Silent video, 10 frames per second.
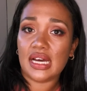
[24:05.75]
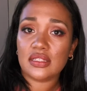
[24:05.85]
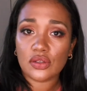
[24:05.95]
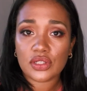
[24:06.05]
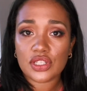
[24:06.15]
As
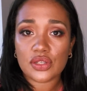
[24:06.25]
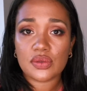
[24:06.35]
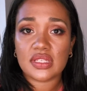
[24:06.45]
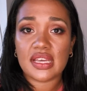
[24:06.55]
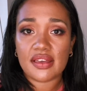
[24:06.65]
long as you
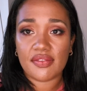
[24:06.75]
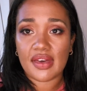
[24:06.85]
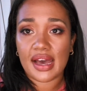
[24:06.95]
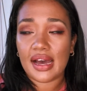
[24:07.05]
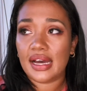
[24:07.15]
sit in
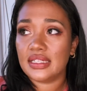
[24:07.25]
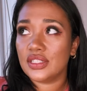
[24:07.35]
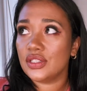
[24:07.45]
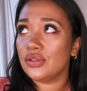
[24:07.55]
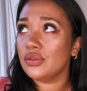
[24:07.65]
that and
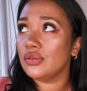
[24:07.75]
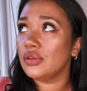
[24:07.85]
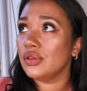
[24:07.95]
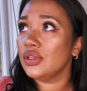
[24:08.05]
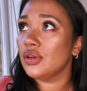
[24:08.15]
you
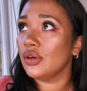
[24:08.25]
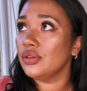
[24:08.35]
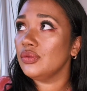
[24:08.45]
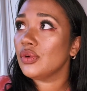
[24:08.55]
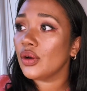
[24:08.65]

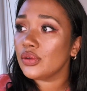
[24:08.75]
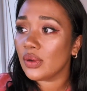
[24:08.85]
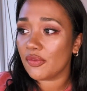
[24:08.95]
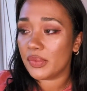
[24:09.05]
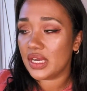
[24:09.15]
have been